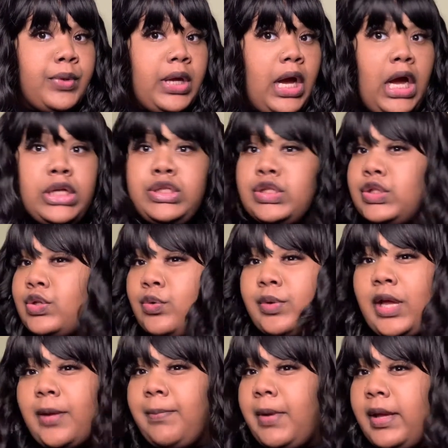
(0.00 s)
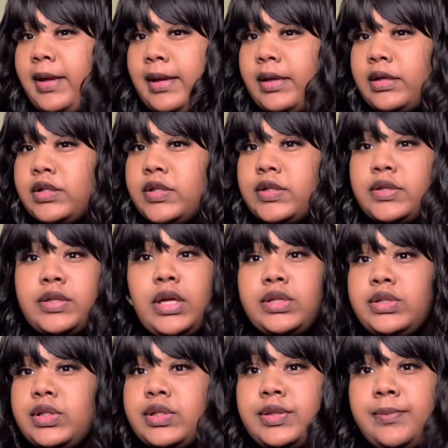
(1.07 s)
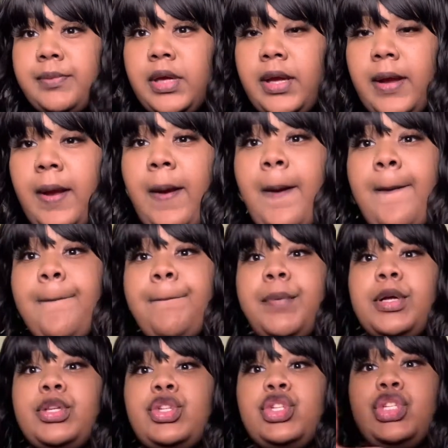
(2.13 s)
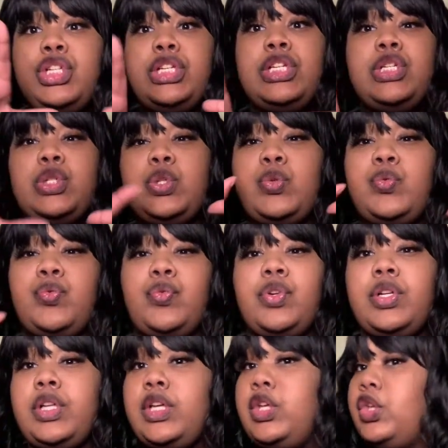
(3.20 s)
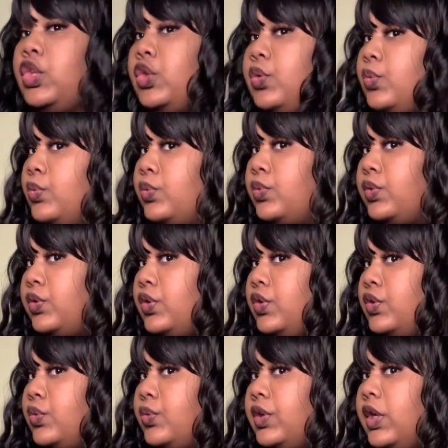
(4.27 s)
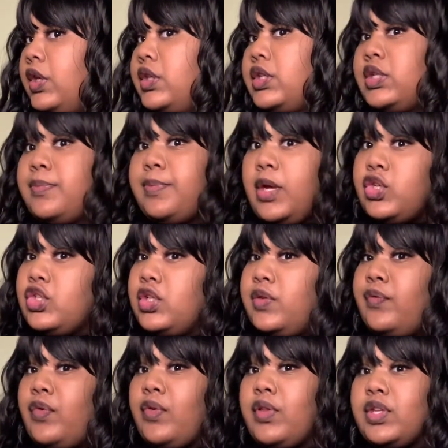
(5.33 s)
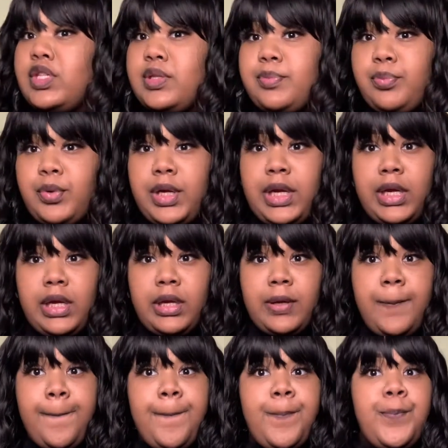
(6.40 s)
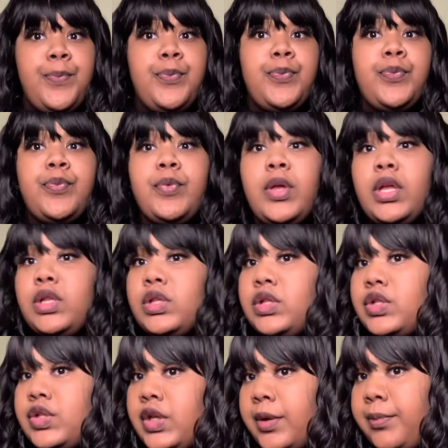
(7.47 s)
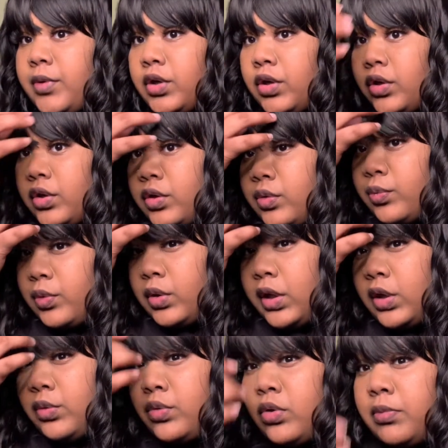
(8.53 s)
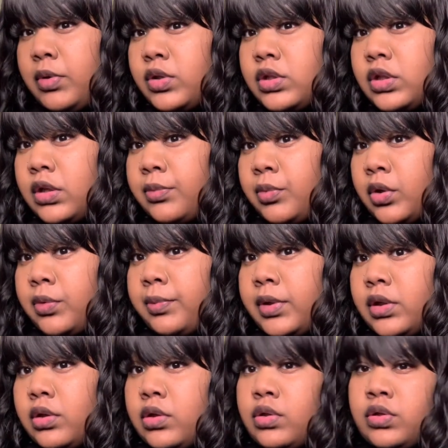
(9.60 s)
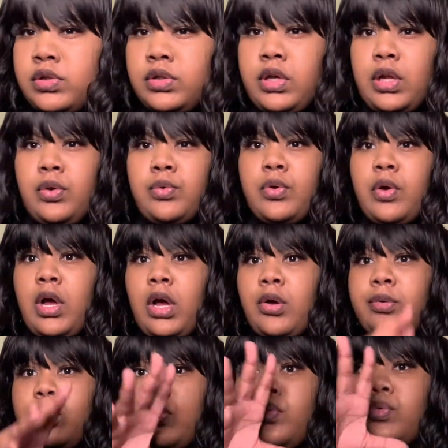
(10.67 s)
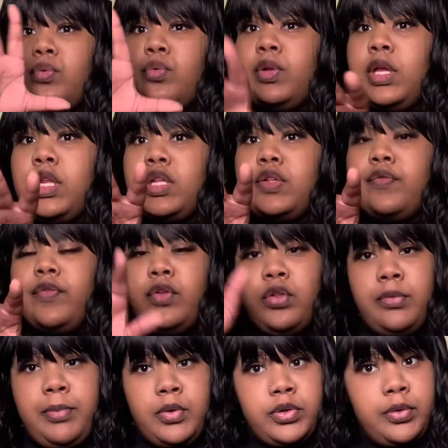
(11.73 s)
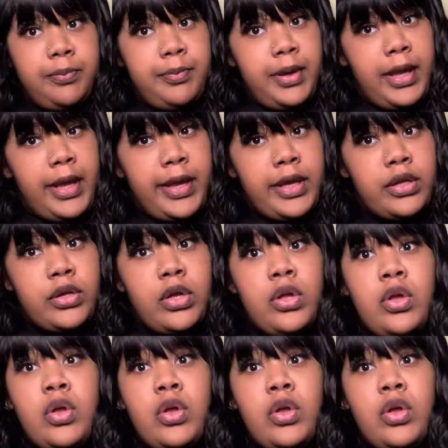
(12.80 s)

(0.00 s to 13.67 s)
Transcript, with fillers: I just don't like bangs. That's just me. But she is a really cute unit, especially for the spring and summer. Well, I don't know about summer because I don't know how you ladies feel about the bang